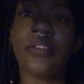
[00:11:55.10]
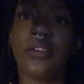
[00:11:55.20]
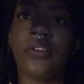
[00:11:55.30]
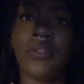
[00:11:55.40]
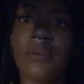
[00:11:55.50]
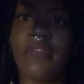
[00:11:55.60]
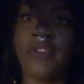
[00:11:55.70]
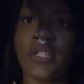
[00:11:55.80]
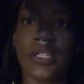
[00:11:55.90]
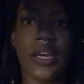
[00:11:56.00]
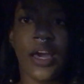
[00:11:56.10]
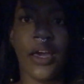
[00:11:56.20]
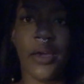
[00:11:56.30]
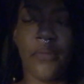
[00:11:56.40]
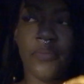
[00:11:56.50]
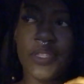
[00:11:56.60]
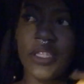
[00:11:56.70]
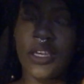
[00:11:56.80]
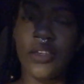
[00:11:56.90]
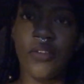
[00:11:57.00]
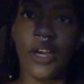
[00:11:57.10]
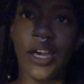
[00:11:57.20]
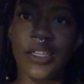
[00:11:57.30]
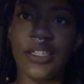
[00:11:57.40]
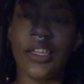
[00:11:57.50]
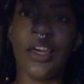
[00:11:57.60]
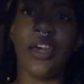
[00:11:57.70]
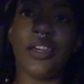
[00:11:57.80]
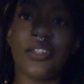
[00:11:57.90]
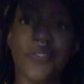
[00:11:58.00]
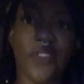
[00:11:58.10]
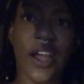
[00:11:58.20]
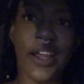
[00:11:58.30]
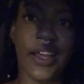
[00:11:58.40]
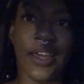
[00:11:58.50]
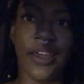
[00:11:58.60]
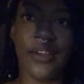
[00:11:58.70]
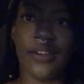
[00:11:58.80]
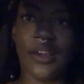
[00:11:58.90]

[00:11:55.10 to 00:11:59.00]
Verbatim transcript: so it's my first time seeing you guys today it's Friday